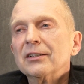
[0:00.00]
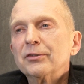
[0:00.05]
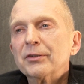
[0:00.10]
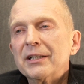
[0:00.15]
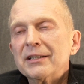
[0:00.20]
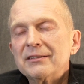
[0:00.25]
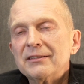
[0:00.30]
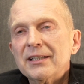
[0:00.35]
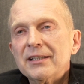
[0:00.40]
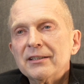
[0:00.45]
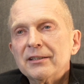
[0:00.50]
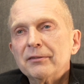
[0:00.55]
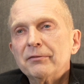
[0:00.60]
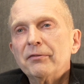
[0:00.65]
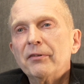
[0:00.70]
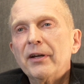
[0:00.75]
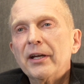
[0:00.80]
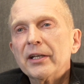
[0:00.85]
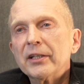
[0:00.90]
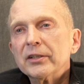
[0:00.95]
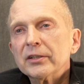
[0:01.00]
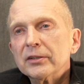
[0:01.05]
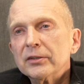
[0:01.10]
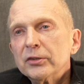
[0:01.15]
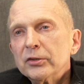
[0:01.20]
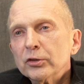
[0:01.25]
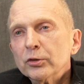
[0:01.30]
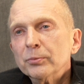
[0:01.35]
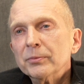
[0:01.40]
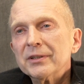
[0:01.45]
identify
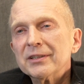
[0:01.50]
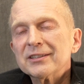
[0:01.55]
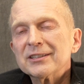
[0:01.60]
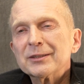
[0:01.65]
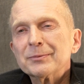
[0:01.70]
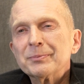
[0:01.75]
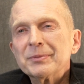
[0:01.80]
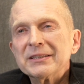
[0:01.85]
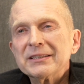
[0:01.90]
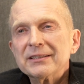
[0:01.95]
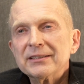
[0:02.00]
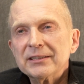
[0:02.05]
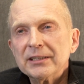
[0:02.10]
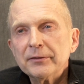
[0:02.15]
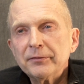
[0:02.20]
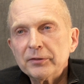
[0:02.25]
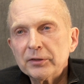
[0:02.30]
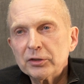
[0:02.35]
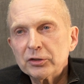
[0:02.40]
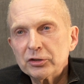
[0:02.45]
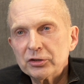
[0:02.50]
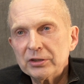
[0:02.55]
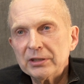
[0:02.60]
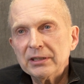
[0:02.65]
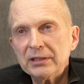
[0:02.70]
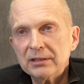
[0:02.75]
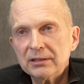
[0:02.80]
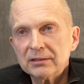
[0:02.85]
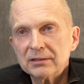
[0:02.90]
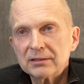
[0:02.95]
human-specific
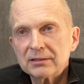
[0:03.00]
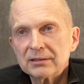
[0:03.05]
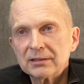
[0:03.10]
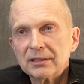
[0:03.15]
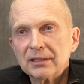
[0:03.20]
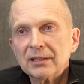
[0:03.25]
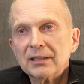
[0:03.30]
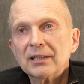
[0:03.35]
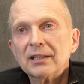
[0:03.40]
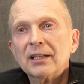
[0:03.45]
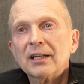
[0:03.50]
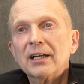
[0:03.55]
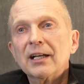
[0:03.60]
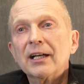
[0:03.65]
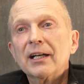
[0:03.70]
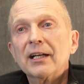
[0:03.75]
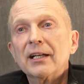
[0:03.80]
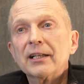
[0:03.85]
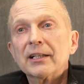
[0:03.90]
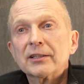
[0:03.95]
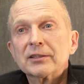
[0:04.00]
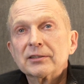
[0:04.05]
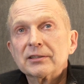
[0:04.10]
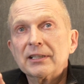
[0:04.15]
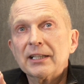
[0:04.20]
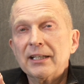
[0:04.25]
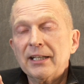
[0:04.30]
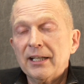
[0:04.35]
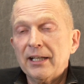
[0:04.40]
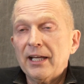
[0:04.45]
genes
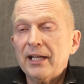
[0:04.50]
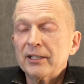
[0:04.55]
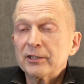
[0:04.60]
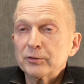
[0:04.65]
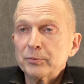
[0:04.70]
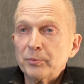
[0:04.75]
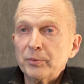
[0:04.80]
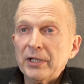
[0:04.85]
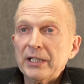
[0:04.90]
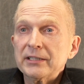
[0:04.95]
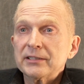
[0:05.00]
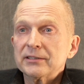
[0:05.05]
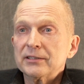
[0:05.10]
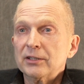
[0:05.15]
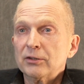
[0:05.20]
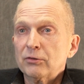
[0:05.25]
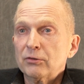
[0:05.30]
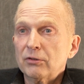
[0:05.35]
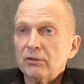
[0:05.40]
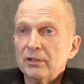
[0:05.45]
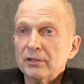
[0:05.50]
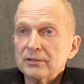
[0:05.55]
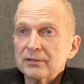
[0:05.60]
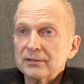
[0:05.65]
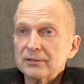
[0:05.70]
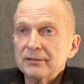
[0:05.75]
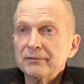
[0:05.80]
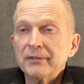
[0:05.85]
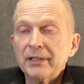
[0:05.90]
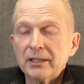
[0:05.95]
that are expressed
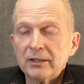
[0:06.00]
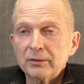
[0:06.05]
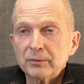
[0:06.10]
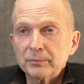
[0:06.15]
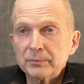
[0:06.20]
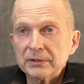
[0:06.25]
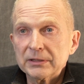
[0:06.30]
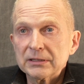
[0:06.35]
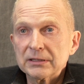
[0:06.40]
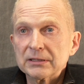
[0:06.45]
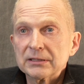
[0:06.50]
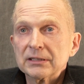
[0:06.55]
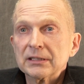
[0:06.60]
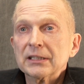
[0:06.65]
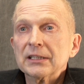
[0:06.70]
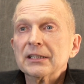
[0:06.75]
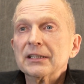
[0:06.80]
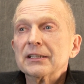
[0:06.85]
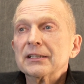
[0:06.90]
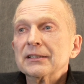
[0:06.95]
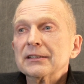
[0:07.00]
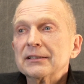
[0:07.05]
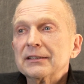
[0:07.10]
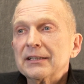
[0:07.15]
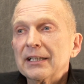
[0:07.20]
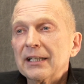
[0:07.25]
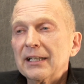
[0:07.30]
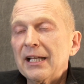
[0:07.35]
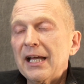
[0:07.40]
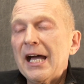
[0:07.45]
across development
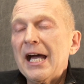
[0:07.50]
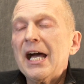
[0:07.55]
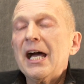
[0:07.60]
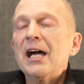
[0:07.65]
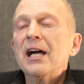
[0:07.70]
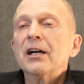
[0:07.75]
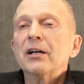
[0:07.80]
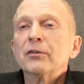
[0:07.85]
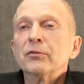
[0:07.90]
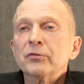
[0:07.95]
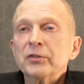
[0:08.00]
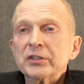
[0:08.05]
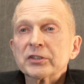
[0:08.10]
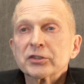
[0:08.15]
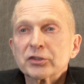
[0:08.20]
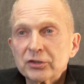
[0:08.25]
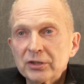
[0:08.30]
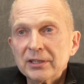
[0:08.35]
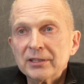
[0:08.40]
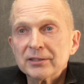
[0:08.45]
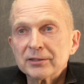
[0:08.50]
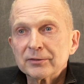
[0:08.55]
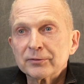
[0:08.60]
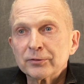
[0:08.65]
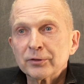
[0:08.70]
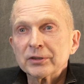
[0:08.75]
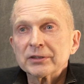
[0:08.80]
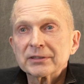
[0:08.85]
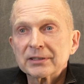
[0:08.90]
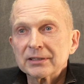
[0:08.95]
that are risk genes
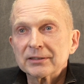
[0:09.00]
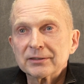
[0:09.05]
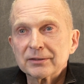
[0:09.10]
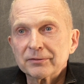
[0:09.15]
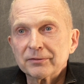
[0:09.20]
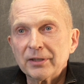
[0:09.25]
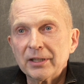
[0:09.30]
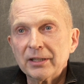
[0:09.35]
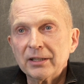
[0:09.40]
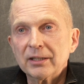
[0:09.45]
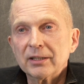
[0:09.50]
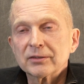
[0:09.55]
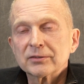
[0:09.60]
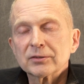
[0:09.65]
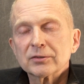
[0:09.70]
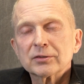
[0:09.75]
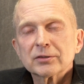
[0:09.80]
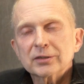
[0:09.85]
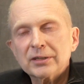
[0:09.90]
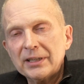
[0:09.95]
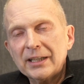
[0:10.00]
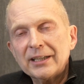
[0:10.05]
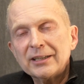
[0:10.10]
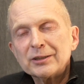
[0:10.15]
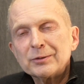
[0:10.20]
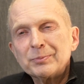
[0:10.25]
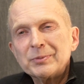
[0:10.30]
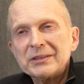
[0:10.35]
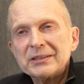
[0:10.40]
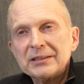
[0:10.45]
for schizophrenia. So there are
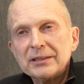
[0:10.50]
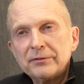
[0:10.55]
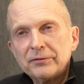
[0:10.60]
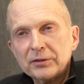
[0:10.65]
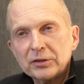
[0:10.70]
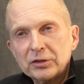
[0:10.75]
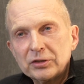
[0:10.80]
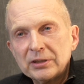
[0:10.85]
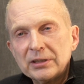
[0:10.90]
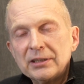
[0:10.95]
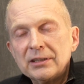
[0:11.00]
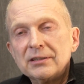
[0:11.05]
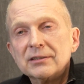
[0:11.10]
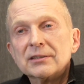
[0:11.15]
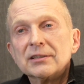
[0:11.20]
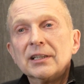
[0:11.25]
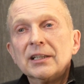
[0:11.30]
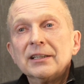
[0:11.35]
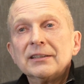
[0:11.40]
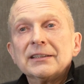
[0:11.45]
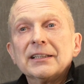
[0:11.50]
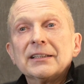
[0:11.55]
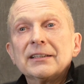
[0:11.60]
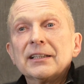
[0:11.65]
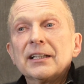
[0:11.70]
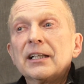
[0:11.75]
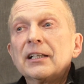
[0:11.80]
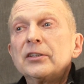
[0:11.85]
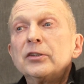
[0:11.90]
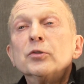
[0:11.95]
specific genes that are